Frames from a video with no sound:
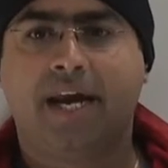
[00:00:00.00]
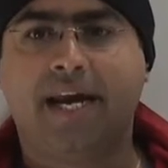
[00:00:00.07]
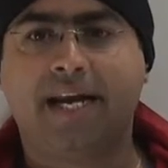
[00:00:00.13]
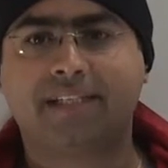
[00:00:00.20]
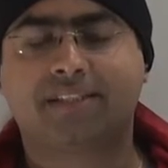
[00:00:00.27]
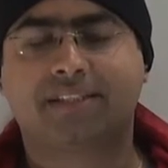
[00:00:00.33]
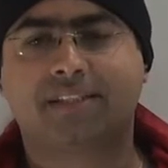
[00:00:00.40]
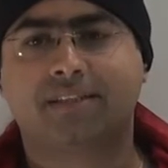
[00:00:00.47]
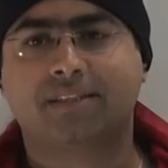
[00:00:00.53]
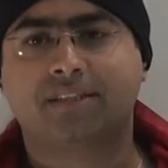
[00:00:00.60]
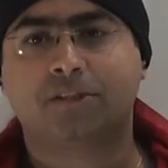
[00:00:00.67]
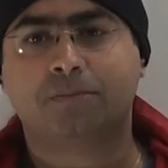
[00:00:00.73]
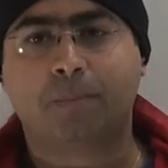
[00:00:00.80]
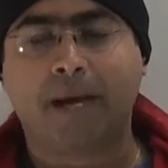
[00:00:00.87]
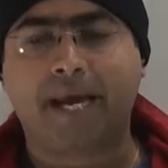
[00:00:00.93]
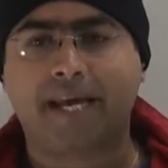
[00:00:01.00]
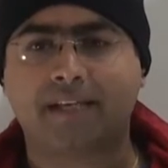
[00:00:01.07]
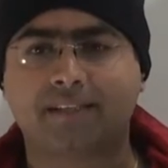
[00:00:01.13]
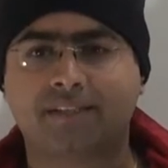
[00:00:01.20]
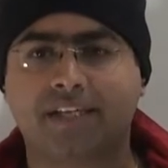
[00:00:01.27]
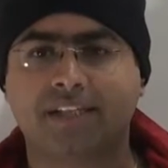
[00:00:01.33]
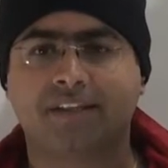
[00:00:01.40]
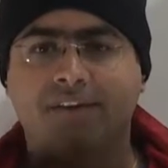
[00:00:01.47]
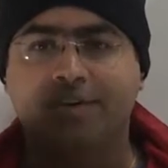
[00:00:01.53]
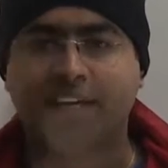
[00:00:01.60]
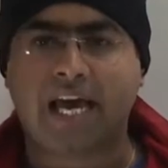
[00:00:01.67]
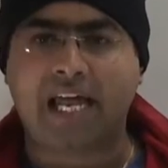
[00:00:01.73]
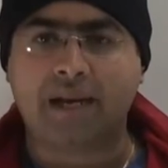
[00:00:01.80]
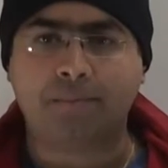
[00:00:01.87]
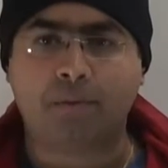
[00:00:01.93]
its space in the
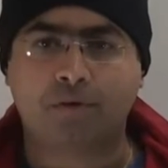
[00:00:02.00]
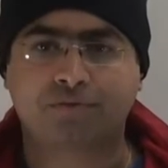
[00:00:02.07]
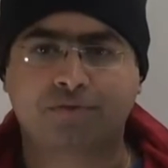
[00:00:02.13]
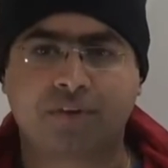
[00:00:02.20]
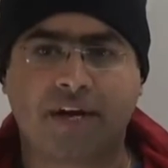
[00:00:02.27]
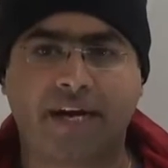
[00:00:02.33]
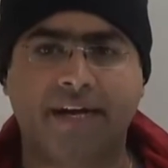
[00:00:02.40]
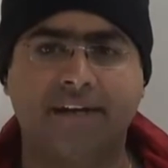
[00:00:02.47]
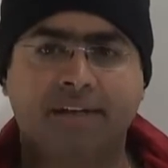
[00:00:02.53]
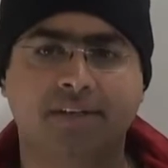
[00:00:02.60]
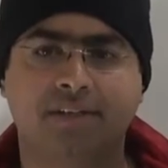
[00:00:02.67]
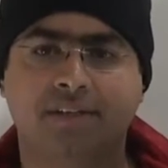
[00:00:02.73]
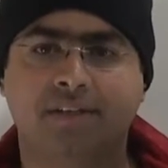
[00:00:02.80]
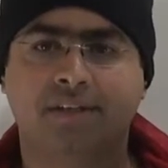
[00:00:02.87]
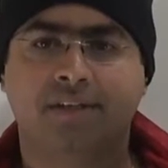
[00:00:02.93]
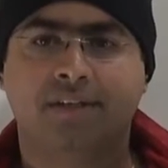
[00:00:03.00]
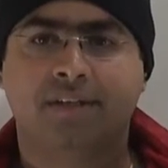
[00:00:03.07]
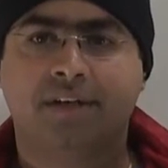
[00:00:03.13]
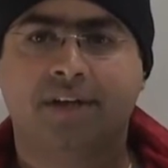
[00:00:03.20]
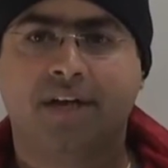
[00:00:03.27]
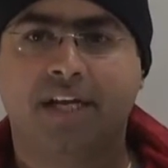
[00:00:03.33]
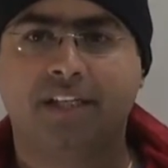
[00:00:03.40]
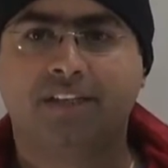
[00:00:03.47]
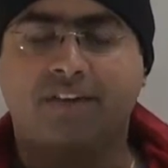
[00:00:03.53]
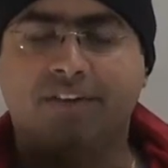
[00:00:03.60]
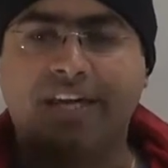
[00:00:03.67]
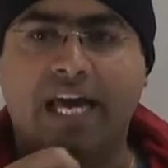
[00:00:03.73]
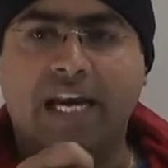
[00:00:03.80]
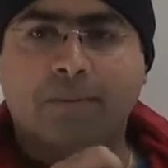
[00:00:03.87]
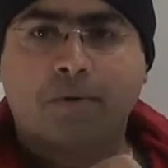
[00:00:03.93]
realm of trade, in the
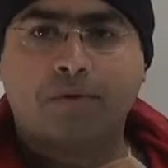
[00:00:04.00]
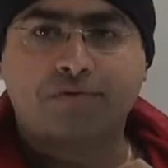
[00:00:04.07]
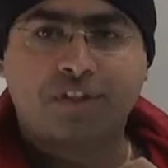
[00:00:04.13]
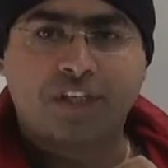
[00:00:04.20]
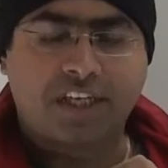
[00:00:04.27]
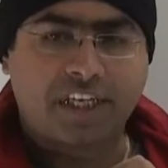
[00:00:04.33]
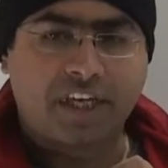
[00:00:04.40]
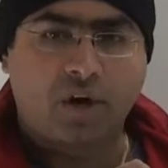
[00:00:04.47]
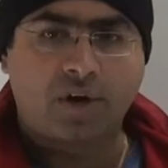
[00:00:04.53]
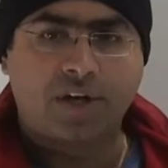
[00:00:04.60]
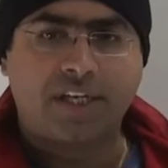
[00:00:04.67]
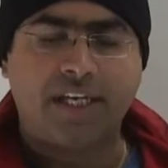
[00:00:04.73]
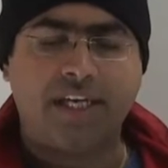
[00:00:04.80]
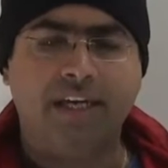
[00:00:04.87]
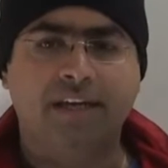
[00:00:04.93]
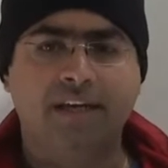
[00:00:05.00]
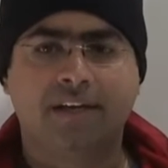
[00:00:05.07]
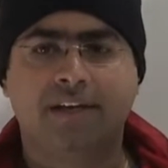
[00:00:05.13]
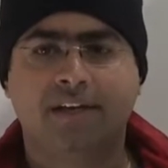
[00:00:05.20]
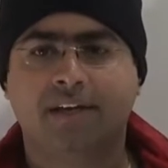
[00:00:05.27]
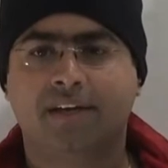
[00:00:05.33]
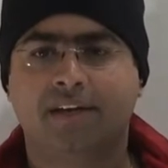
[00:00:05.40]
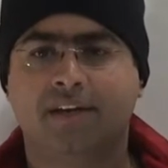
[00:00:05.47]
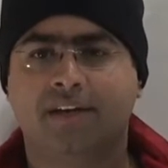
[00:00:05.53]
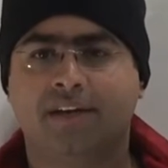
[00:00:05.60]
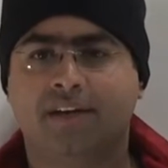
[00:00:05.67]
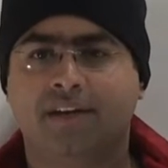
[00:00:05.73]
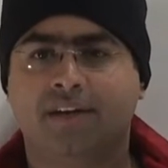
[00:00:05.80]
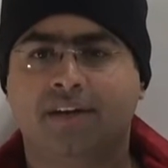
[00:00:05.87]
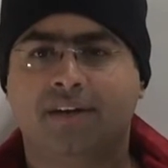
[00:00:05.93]
realm of security,
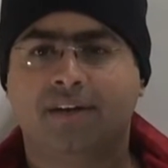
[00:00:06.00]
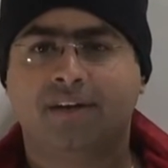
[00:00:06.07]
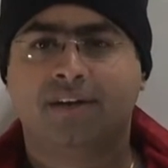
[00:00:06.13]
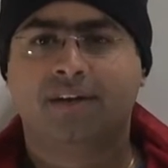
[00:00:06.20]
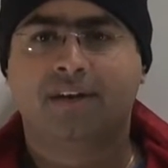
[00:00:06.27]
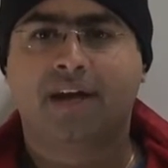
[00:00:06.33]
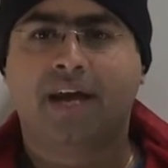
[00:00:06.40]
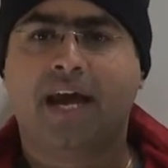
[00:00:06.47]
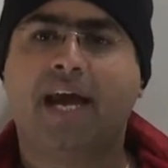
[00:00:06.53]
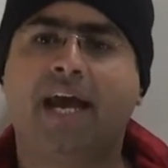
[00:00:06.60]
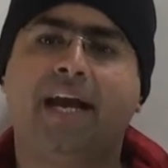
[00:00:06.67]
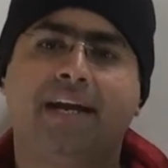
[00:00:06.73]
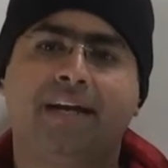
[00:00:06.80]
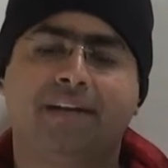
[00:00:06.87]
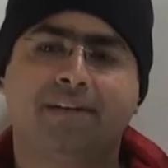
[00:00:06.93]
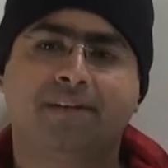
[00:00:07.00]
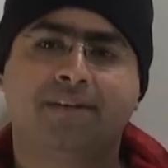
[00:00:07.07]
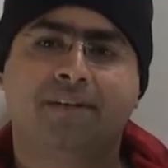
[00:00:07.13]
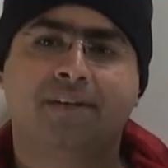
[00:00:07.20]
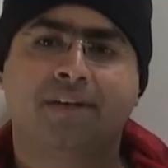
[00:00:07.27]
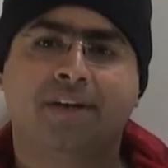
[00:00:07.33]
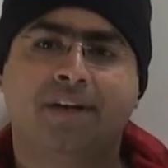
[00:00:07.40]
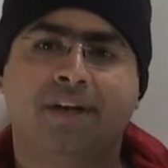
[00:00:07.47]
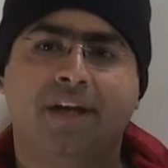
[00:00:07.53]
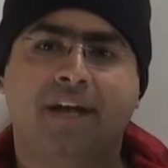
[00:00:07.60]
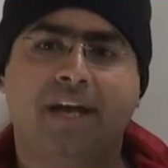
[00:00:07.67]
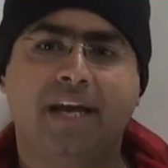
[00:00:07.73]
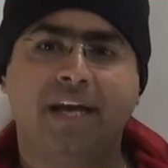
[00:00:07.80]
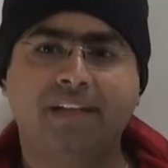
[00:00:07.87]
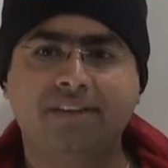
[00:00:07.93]
and
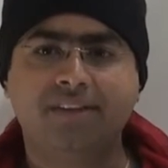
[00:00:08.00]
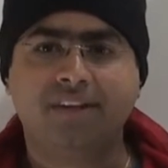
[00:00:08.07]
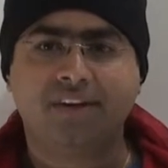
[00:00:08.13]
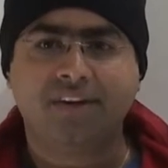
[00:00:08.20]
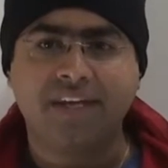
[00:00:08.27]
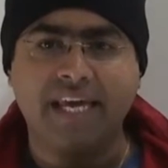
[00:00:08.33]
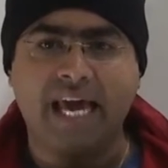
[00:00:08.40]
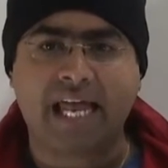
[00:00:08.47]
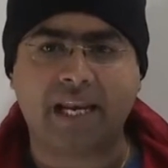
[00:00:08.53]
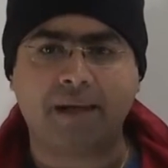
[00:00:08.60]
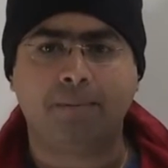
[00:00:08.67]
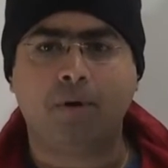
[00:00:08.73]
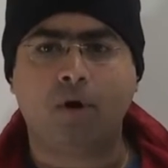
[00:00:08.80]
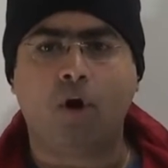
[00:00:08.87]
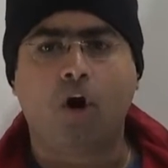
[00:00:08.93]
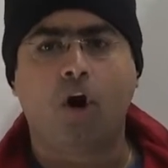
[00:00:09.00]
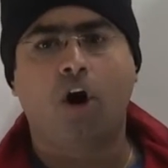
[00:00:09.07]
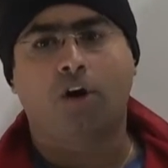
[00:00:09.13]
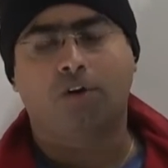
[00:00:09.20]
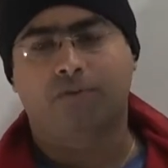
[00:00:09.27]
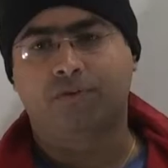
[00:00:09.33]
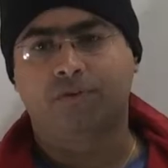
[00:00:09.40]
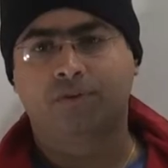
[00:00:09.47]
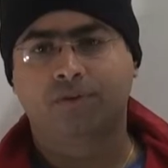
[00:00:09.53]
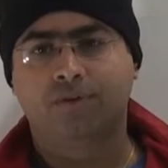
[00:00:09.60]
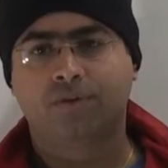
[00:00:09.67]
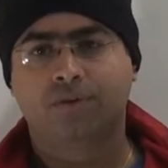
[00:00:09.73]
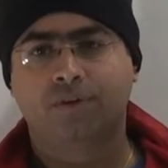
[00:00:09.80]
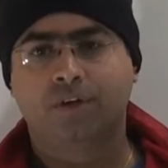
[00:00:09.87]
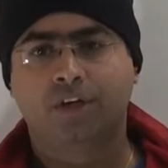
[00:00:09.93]
in the realm of
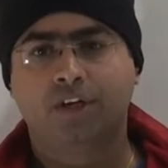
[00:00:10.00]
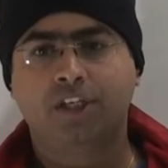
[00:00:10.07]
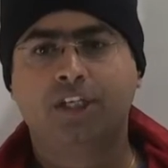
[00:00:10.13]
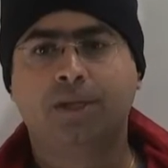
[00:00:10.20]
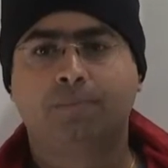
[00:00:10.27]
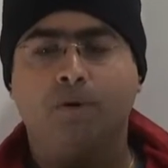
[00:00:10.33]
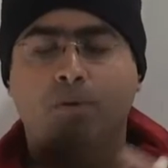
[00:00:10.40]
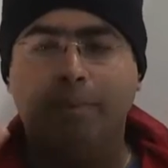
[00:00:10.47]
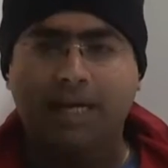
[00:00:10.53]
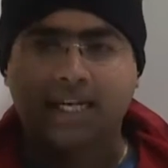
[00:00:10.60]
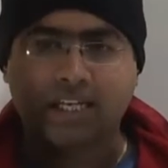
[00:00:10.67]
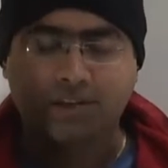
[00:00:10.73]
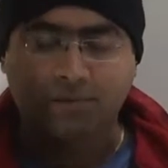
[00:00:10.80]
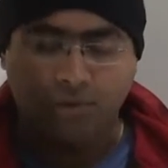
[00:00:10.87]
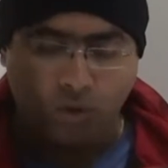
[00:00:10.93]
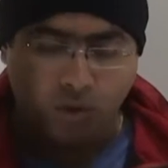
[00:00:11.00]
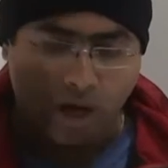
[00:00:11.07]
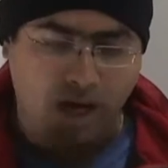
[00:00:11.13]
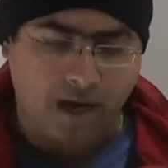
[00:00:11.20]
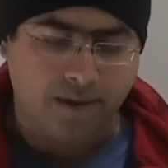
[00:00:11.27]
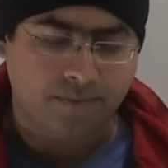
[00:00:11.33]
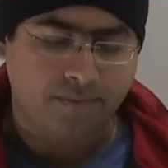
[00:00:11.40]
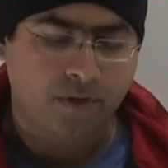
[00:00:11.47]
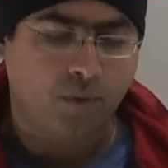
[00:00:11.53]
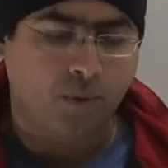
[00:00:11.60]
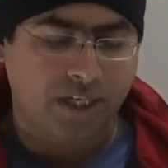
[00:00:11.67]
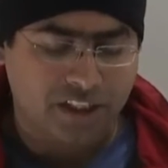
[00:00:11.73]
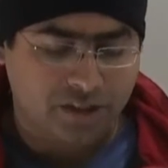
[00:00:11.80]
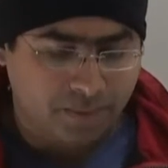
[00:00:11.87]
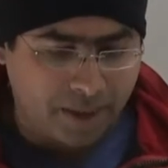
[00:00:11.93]
diplomatic fora. Now,
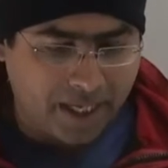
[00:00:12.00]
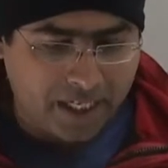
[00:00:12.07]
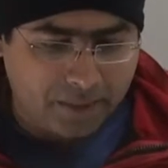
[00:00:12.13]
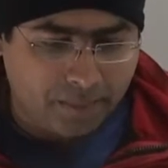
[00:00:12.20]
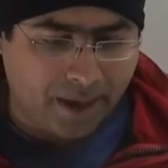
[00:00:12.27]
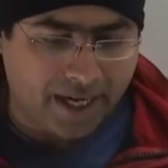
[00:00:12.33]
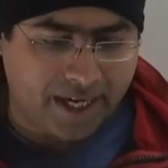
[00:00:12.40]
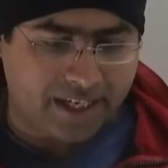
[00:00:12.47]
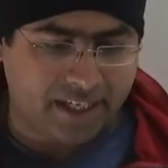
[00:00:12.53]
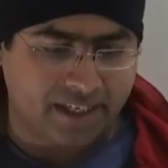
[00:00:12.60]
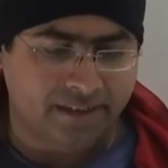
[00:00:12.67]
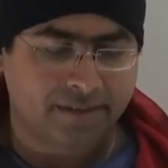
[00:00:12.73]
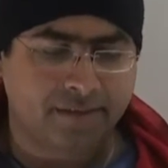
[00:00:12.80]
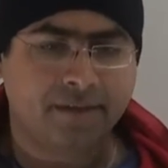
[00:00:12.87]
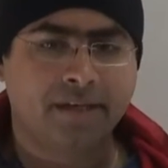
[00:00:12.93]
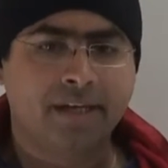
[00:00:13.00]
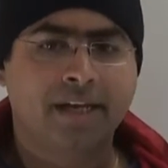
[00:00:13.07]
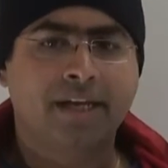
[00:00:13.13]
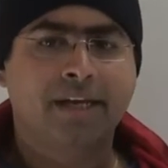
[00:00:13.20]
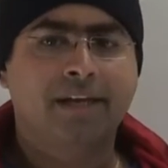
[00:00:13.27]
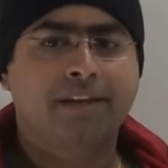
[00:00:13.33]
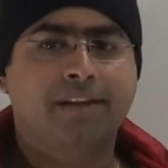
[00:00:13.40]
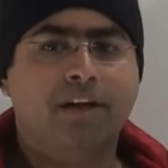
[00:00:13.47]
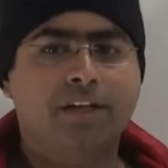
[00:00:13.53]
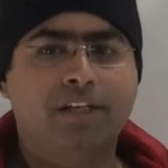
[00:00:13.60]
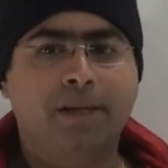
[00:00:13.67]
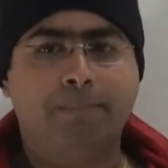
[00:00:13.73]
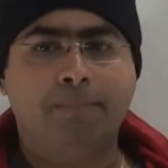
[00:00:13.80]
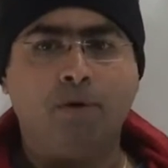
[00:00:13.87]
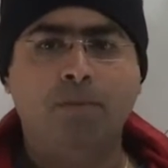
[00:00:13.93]
what is meant by it? Now,
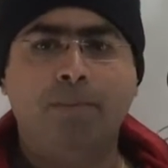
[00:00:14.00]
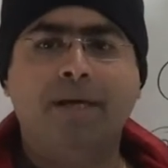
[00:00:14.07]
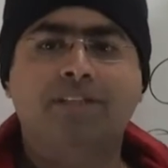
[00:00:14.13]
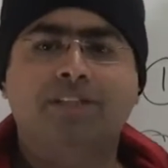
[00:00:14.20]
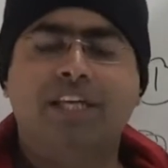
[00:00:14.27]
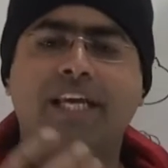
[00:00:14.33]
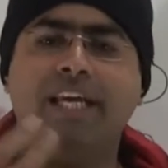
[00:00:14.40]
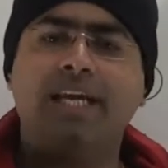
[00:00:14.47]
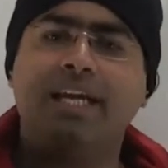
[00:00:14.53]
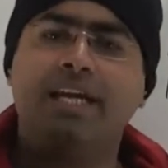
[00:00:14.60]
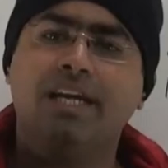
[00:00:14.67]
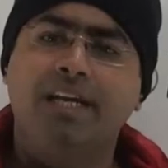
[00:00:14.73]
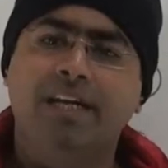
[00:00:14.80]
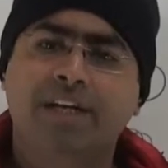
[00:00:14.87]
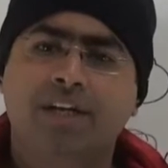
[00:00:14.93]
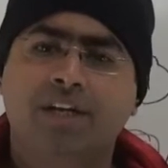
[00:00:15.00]
diplomacy